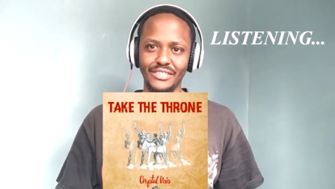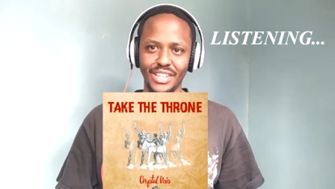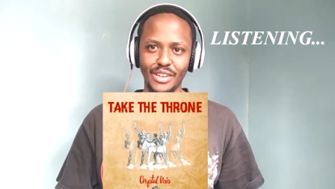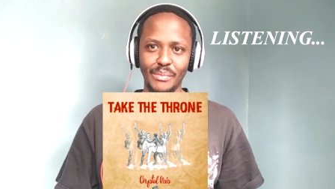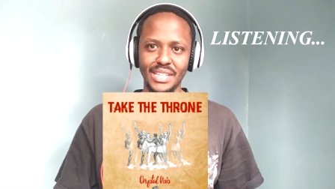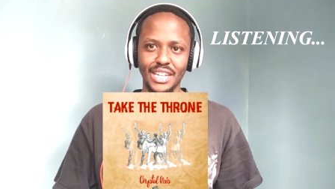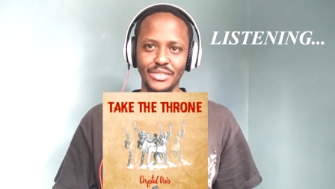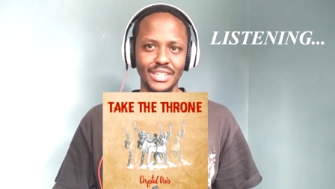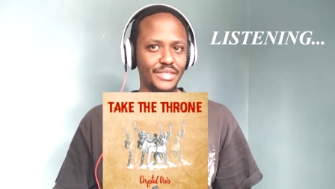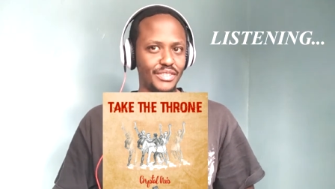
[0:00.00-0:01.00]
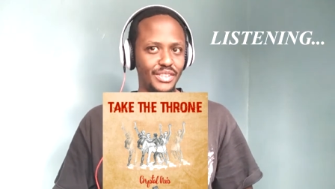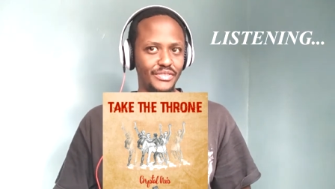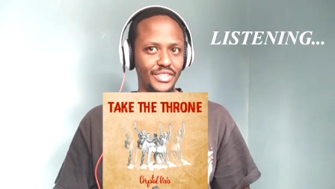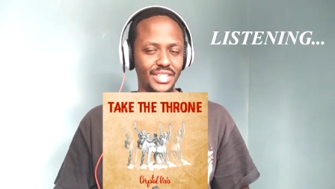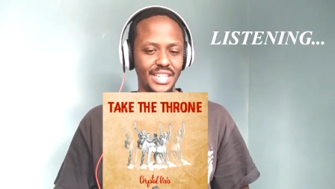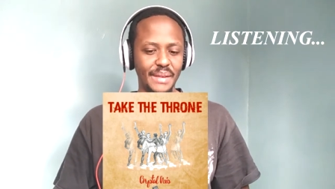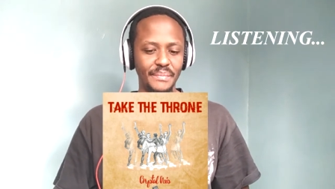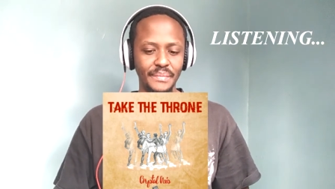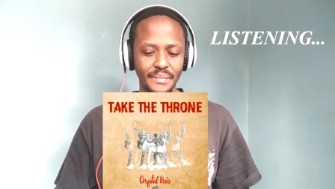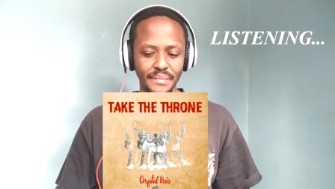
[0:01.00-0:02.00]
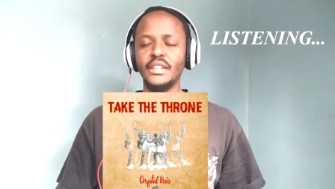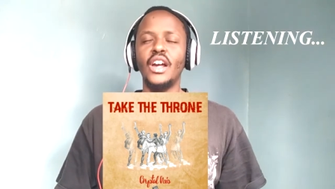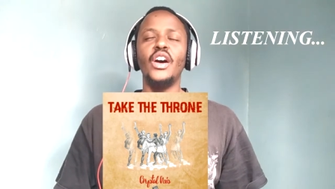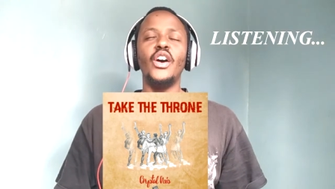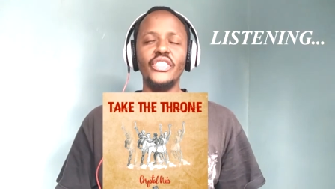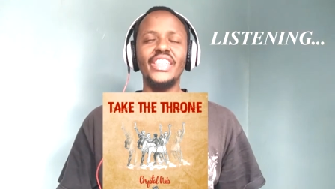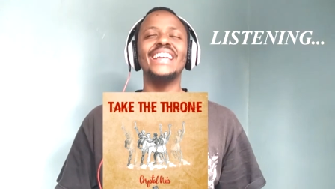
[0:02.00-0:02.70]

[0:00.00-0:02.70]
even though I'm listening to this for the first time the